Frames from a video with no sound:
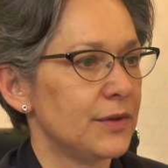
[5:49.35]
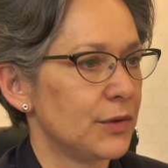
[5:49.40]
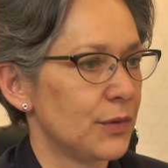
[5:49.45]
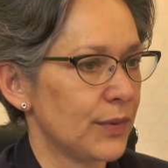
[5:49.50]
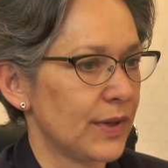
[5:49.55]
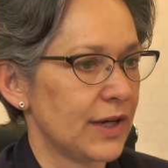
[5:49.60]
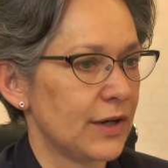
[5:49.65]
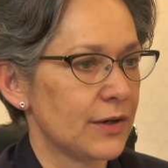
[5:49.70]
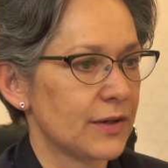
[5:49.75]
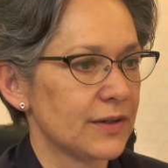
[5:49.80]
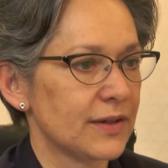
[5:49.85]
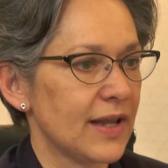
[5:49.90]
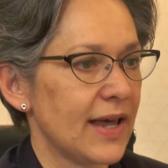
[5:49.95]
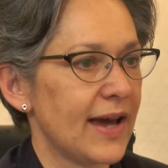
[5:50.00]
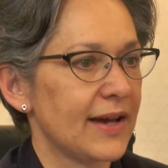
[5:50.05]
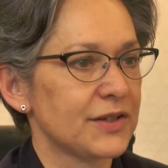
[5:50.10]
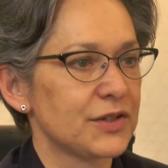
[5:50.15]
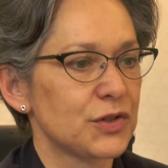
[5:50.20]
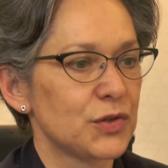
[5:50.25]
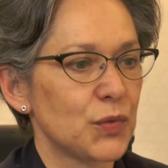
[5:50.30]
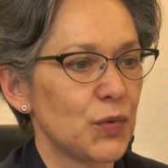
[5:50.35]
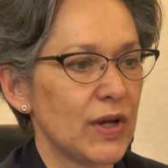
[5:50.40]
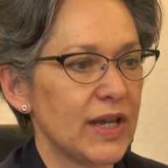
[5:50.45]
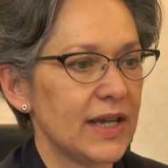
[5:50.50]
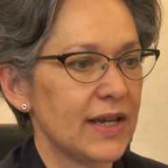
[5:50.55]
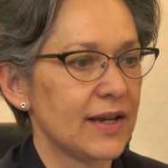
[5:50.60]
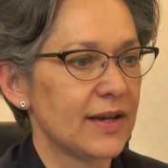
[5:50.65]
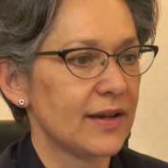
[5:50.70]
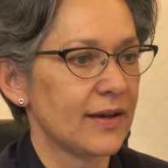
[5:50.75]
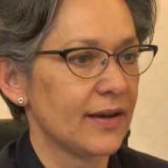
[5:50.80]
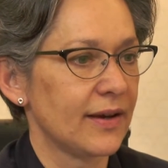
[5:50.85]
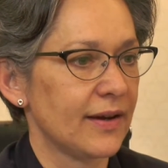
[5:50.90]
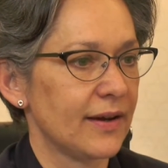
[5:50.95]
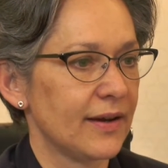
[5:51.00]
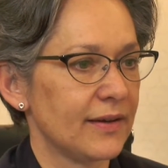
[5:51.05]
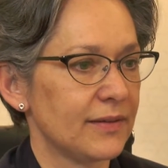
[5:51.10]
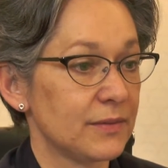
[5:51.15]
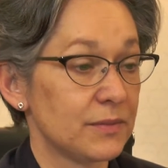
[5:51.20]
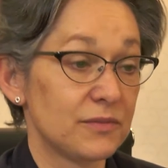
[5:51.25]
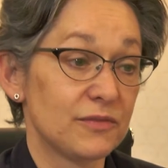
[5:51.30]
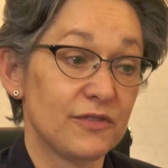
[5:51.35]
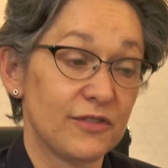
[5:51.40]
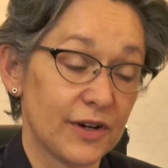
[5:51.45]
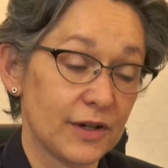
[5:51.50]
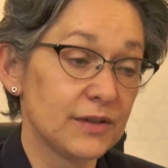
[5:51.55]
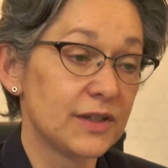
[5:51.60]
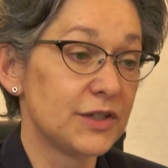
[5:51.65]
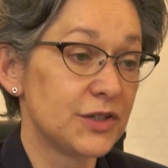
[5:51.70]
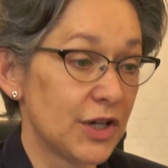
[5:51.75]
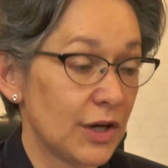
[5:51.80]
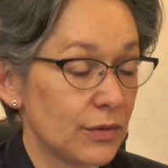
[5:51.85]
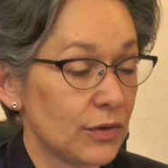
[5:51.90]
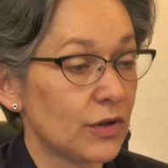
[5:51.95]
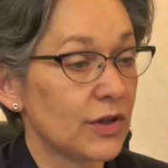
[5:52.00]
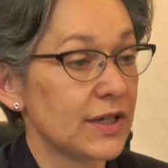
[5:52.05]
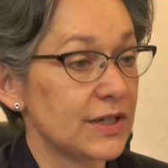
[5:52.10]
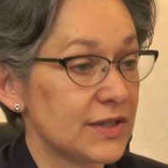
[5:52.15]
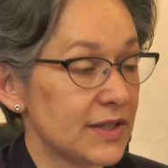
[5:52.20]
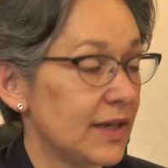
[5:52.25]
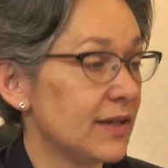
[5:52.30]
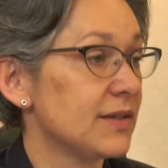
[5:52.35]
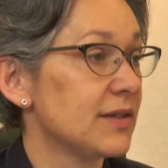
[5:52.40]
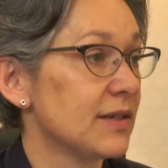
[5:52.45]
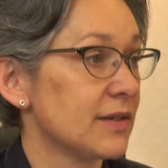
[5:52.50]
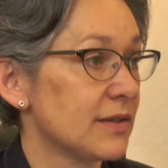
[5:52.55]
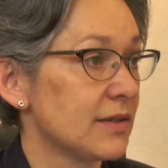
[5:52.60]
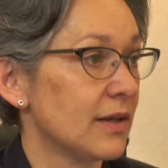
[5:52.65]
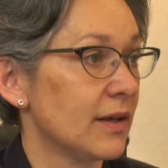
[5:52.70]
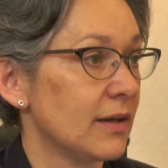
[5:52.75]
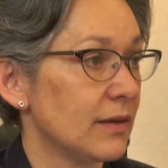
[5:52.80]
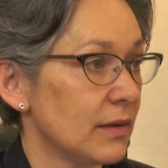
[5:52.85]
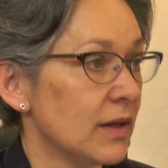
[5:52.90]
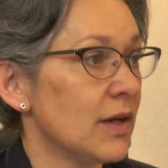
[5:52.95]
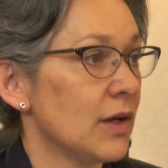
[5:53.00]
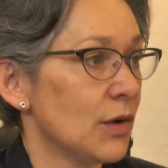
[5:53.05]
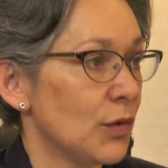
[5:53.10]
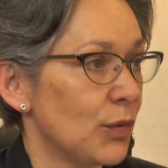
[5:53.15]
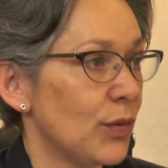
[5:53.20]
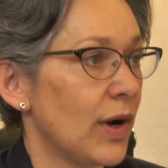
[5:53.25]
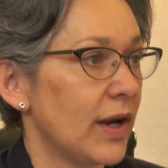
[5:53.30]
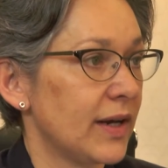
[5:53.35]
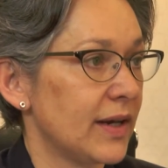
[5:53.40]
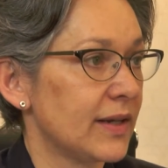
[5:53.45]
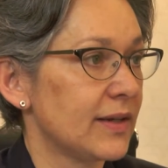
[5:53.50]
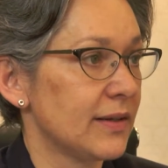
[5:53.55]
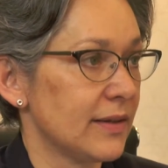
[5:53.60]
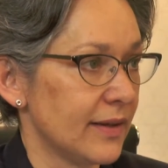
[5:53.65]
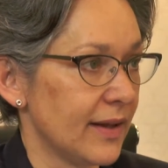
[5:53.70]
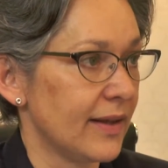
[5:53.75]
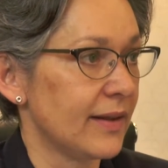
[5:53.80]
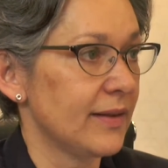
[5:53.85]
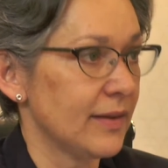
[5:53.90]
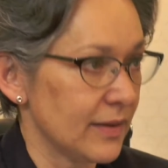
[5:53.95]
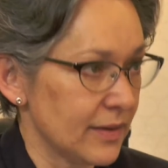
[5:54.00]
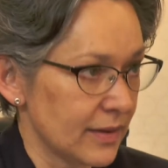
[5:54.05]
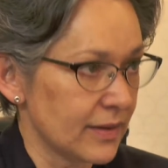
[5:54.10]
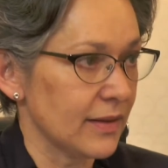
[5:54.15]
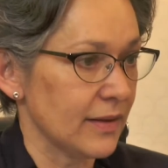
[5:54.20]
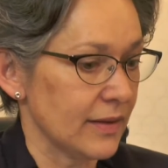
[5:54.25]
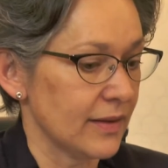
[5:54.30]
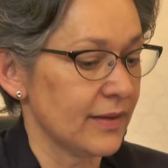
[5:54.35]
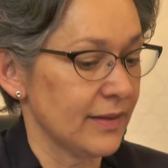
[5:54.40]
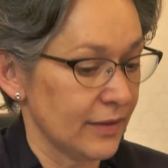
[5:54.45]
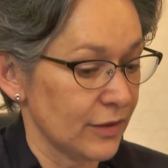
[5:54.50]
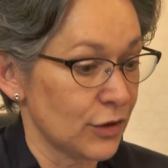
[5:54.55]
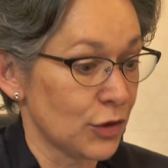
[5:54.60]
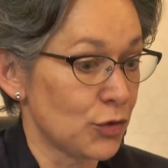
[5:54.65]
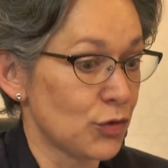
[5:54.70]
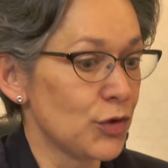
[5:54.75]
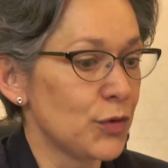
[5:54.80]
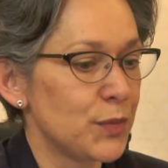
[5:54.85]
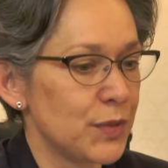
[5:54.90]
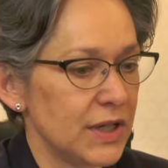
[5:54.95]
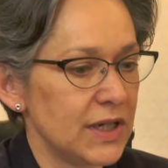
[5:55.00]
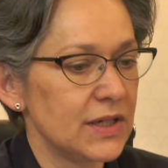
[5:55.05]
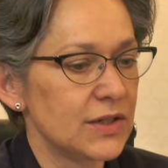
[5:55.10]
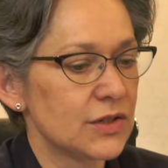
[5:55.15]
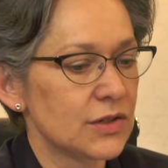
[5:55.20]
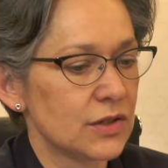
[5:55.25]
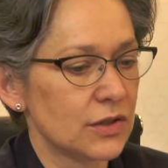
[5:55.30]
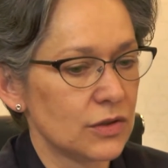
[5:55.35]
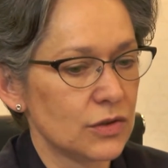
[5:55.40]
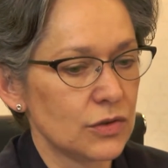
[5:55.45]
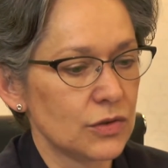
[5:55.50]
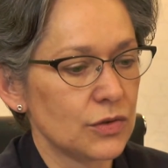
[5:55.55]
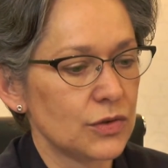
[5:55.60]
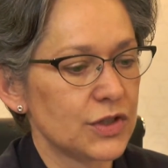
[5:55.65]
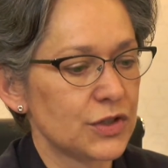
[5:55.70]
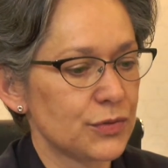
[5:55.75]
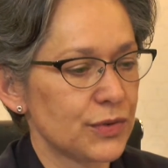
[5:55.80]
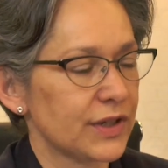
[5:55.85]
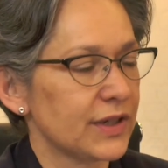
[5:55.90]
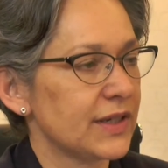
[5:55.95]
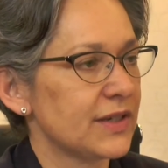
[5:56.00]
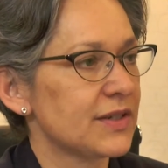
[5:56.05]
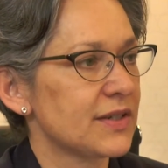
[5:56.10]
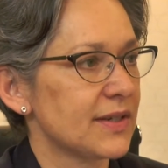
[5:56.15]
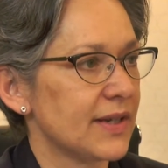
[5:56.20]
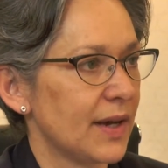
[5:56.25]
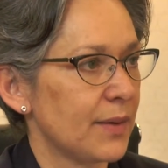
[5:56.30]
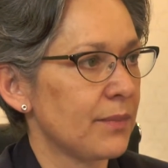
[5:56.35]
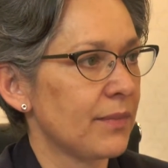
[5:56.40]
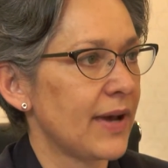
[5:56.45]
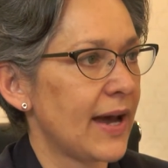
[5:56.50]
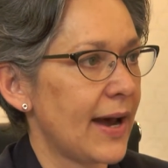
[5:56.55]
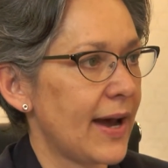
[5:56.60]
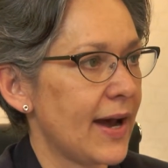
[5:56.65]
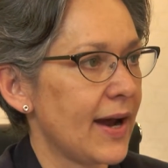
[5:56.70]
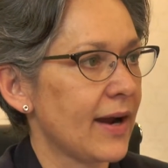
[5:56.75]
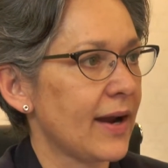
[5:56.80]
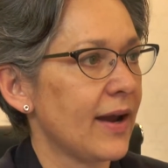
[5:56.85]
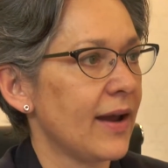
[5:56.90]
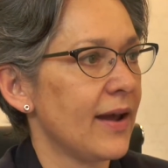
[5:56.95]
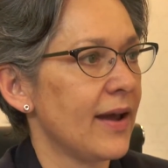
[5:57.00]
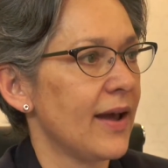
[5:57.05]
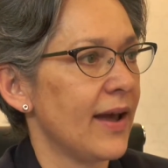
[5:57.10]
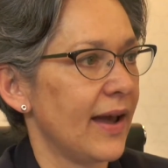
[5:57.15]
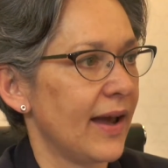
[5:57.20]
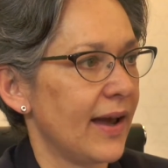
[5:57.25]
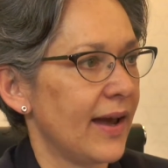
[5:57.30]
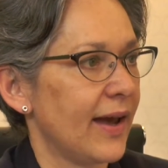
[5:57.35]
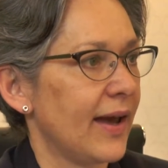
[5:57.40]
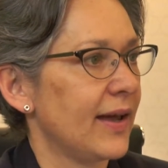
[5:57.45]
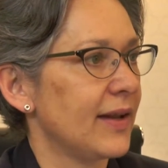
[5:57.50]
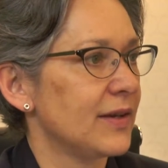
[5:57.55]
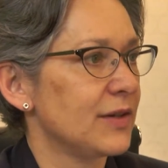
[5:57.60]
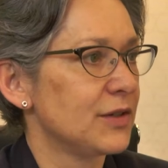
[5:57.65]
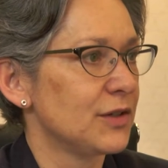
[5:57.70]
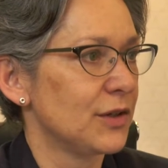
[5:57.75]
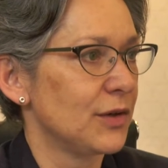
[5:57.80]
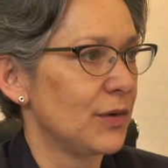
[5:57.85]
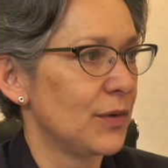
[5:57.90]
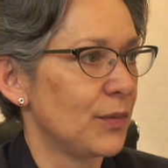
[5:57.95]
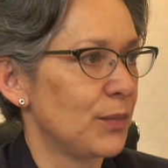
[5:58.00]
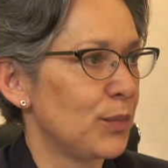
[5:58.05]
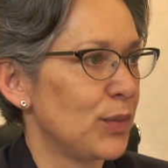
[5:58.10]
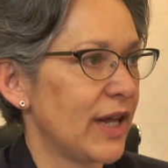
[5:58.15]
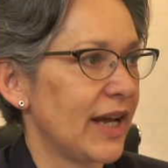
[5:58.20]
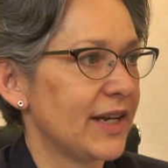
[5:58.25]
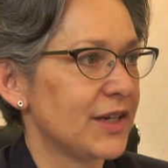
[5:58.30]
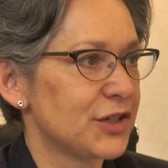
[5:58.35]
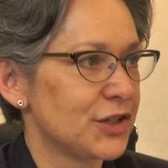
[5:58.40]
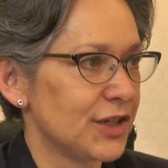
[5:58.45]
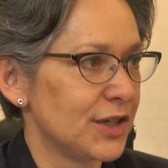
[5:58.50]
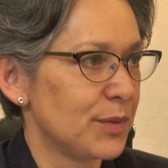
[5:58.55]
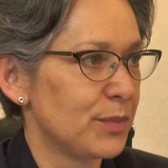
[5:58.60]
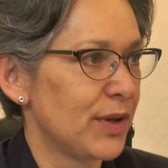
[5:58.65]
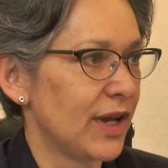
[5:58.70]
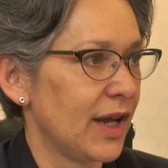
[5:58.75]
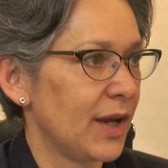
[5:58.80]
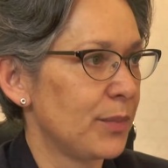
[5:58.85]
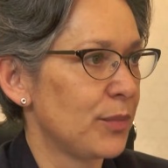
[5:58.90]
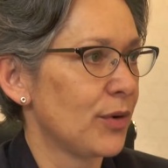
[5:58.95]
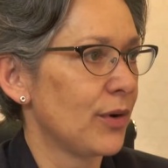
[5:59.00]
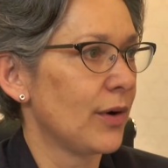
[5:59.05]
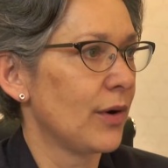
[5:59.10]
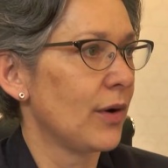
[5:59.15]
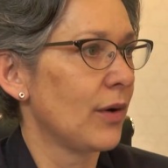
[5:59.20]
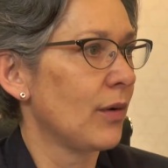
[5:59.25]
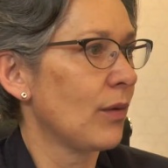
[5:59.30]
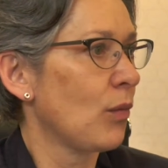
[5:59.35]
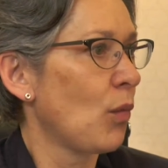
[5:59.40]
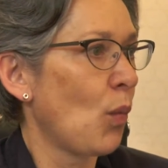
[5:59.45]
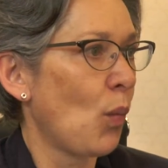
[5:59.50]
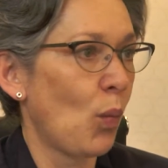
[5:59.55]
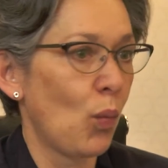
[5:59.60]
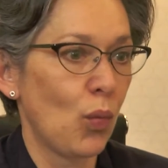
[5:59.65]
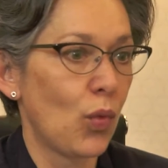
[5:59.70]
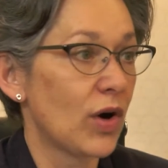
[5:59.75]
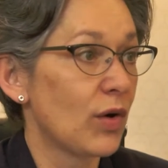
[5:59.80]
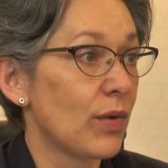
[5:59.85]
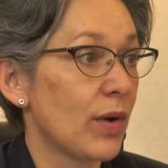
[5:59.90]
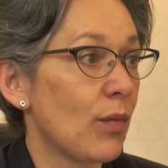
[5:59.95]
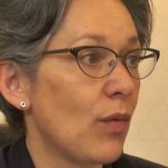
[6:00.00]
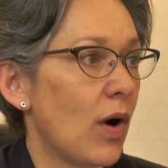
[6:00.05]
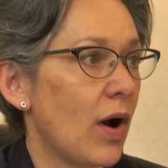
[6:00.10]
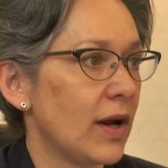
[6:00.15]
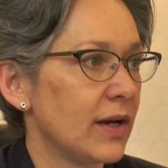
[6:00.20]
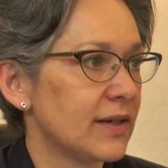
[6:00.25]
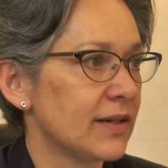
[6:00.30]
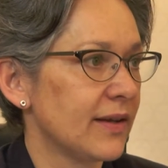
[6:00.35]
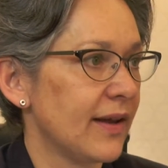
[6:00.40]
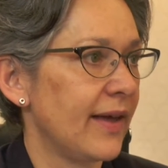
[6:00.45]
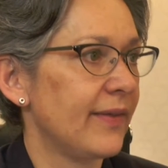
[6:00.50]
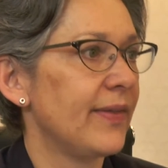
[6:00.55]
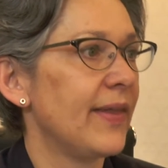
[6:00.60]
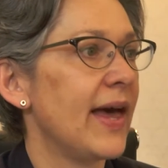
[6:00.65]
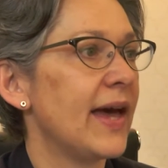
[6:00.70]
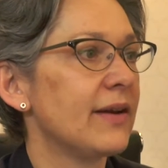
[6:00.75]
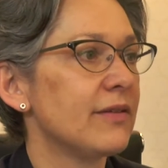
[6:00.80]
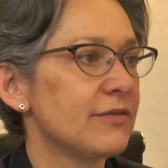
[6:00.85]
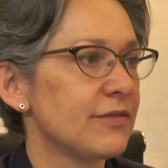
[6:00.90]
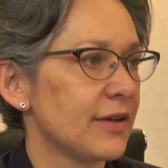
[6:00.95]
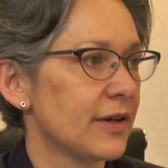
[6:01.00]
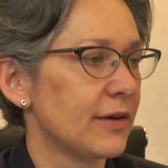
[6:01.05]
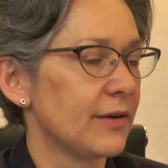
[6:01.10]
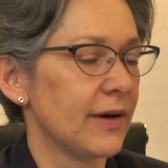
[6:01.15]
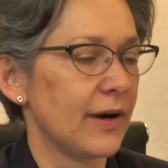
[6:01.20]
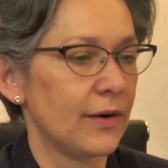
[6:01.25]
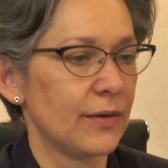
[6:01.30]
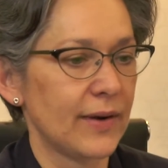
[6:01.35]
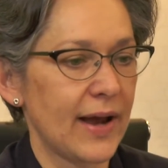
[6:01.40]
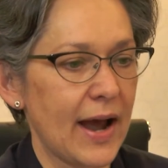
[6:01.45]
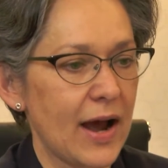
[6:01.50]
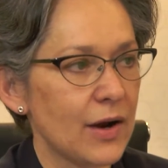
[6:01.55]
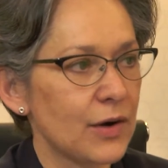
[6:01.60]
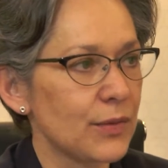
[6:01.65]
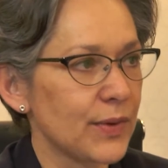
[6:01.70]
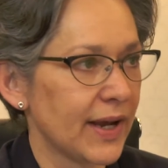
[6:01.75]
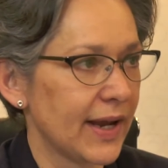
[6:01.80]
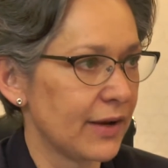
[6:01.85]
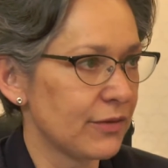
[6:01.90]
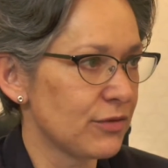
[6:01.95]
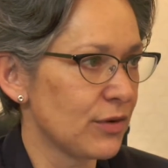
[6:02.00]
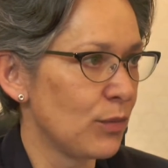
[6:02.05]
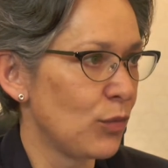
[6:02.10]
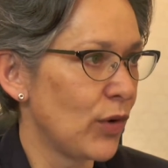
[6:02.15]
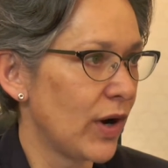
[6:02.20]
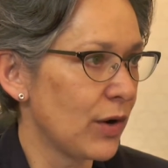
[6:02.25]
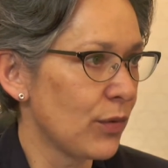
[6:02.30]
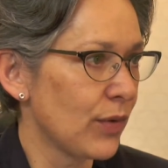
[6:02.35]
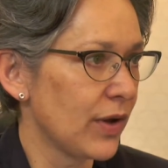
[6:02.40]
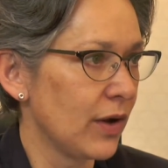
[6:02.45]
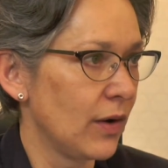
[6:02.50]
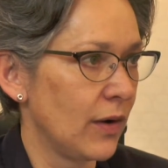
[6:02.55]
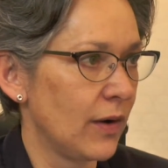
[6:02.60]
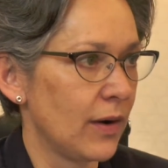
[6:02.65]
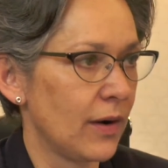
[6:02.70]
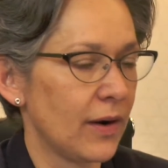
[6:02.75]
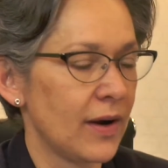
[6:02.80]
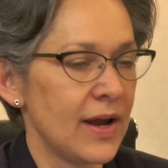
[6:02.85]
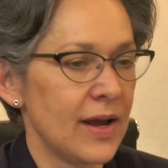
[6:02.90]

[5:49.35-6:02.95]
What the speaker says: We heard last week fairly general consensus that what the group needs to do is really step back and, blank sheet of paper, what do we want? And then figure out how do we get from where we are